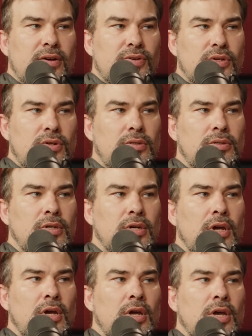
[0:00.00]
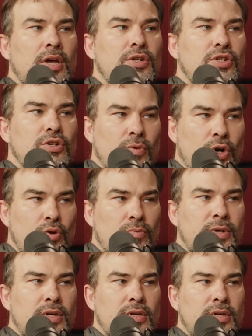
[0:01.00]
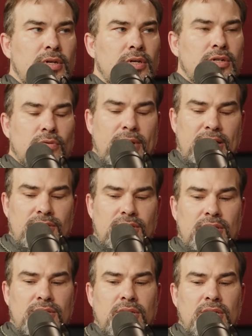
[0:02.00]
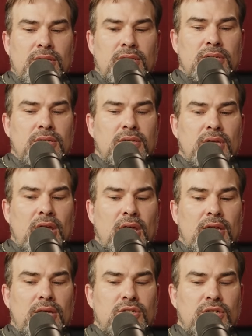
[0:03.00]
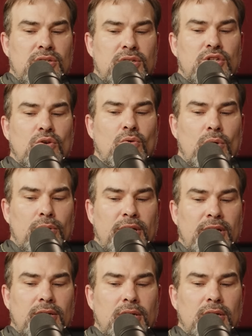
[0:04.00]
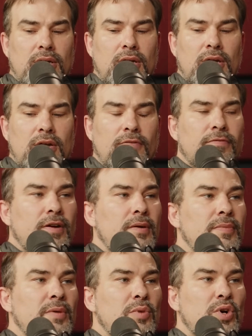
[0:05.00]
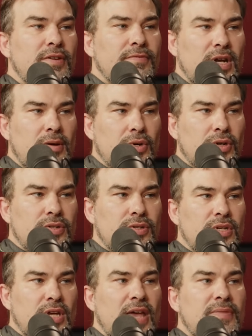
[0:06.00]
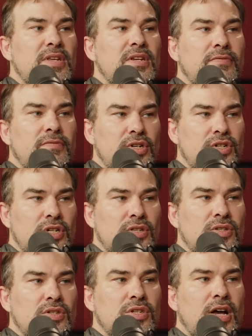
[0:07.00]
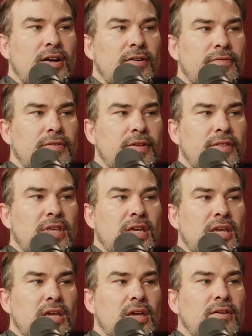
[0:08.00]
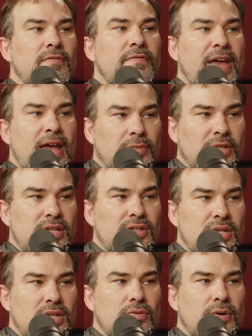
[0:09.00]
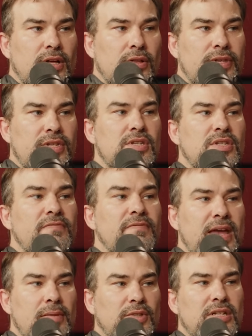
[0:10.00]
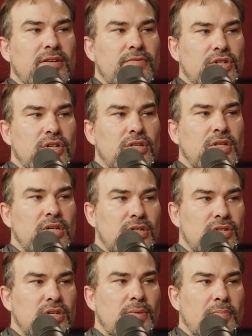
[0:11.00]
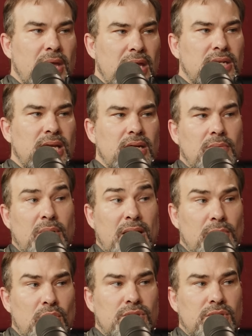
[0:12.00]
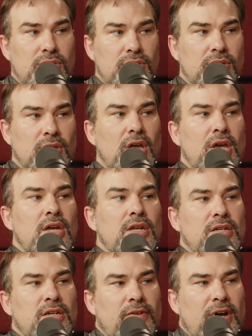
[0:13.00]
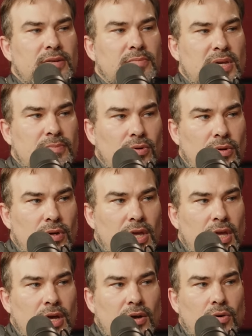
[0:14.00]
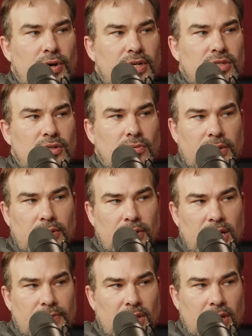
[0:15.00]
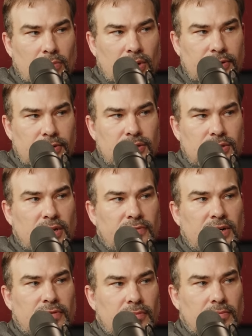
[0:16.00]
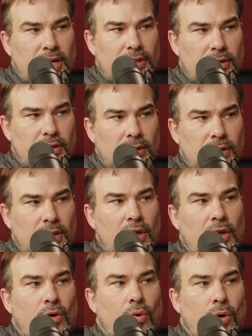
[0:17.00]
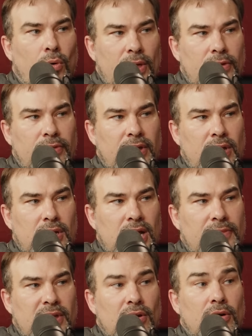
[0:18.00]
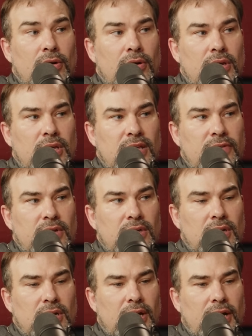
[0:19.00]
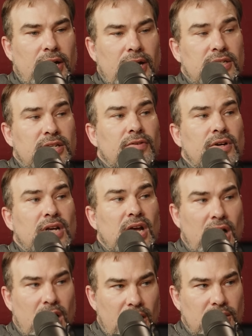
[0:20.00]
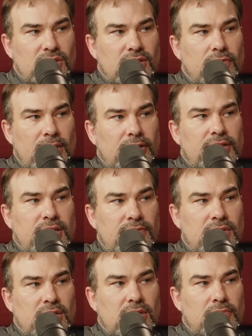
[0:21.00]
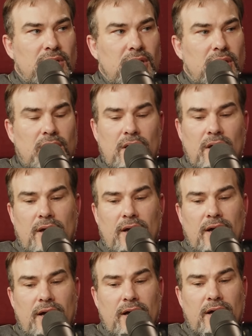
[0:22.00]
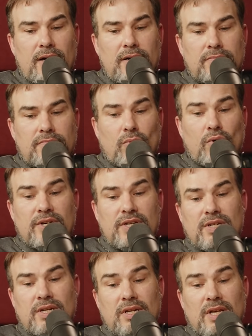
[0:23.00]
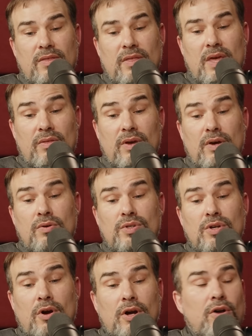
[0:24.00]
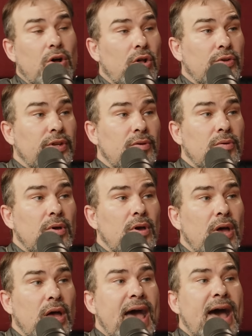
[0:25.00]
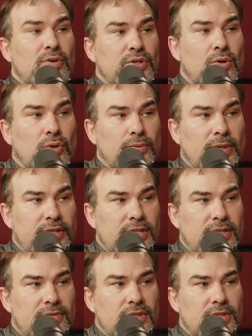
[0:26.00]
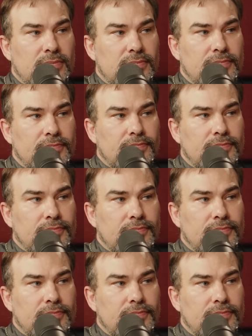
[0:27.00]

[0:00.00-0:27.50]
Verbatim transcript: and household, Jerome directs us that this is Jesus quoting from the book of Numbers and the divisions of the families in Israel. This is a family division that is mandated by Moses to divide people according to whether or not they are brothers of a different mother, or whether or not they are even uh, different kinds of relatives that could be uh, more distant. And th those are called household relatives.